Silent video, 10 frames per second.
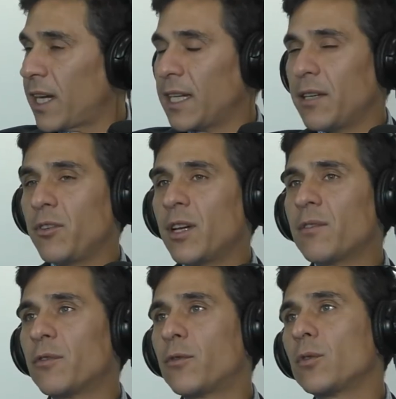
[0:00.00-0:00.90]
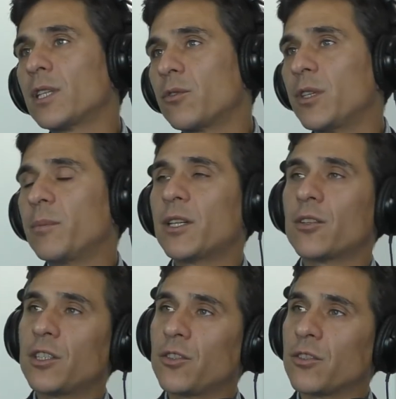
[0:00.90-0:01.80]
right? If you have a full agreement
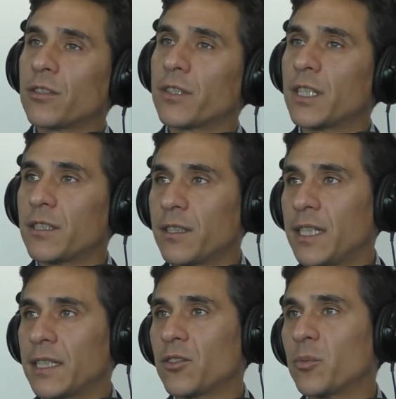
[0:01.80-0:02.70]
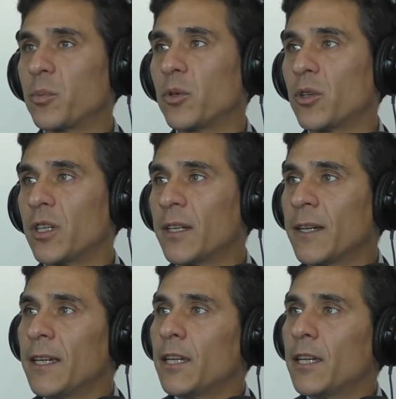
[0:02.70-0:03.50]
on issues of custody and support